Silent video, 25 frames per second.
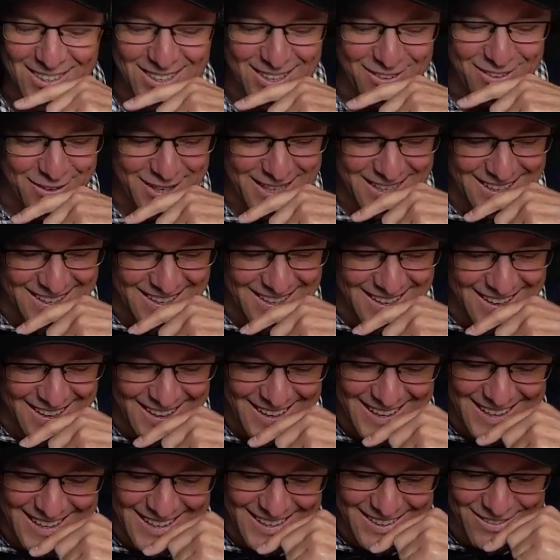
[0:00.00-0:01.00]
living
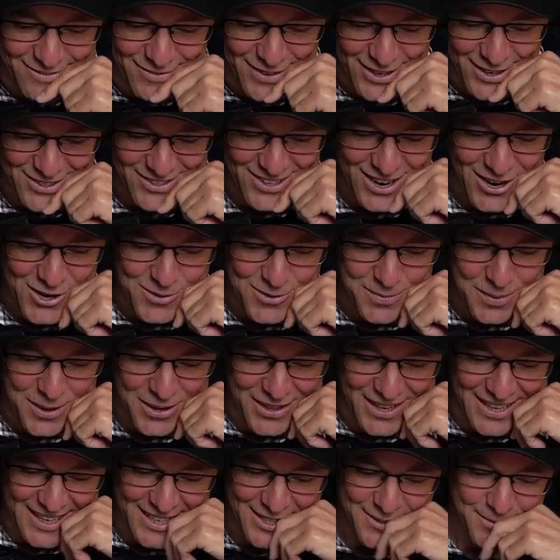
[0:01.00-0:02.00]
in false hope, I
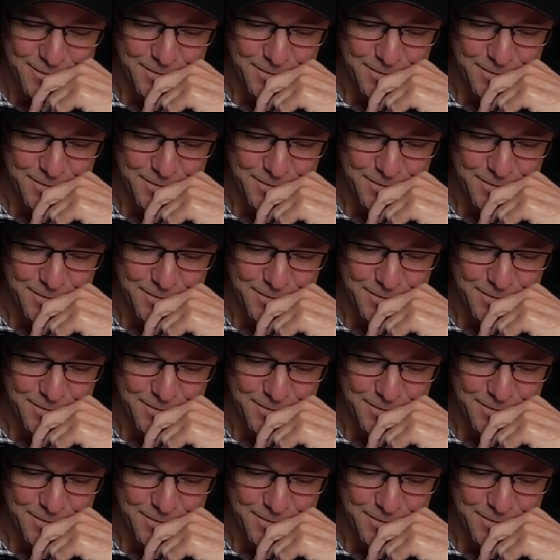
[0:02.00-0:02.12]
think.